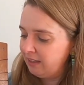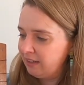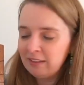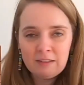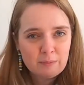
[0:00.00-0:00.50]

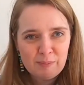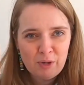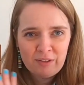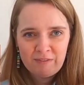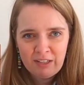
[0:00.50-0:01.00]
a little bit
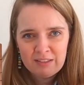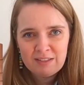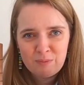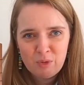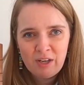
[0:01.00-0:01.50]
more advanced
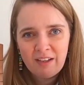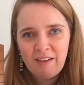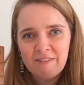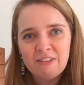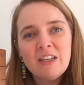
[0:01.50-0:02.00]
than what I
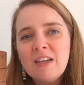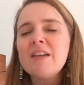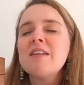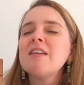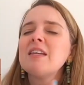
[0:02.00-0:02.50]
have
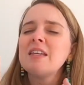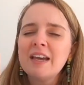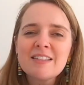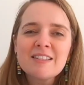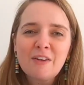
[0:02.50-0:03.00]
here.
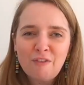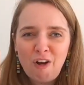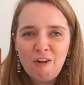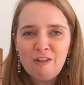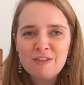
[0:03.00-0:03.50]
Yes, of
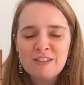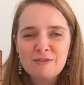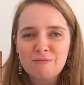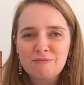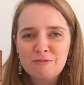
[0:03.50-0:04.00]
course,
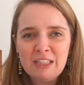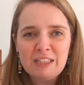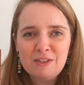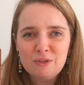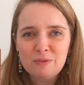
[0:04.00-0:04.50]
it's really
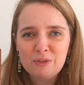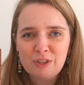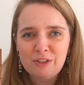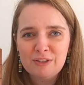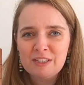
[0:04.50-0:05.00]
useful to
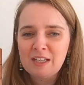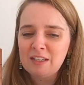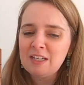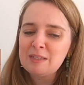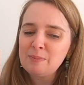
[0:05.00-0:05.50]
learn the
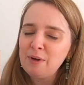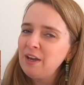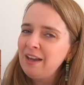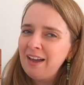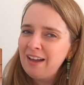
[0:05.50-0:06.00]
techniques, but
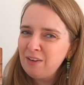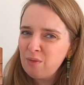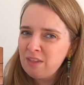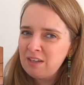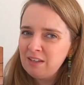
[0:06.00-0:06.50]
I
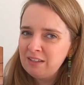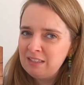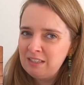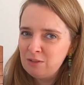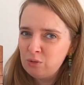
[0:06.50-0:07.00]
don't think I
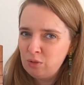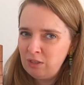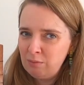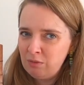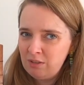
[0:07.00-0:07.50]
need to
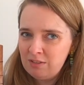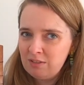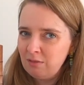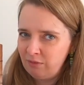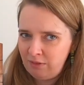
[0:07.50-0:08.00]
keep
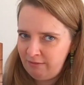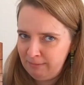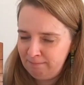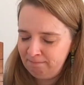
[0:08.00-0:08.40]
this forever.